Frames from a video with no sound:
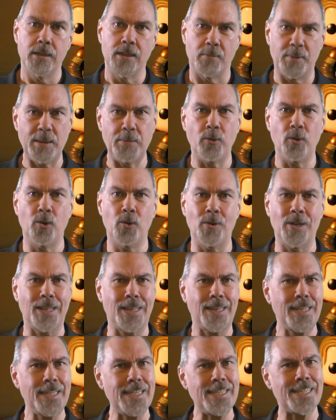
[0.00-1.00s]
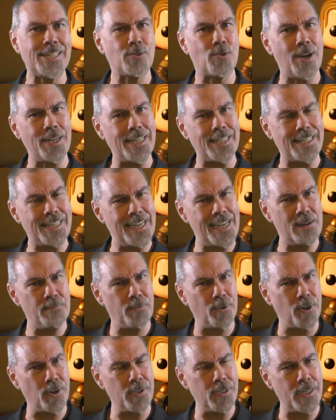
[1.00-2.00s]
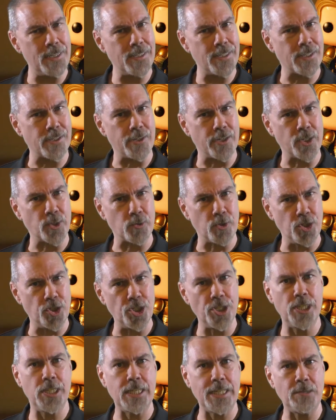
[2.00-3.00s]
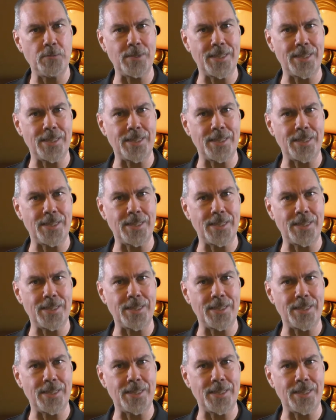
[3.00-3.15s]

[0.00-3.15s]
The people who at least try to temper Ned Stark's rigidity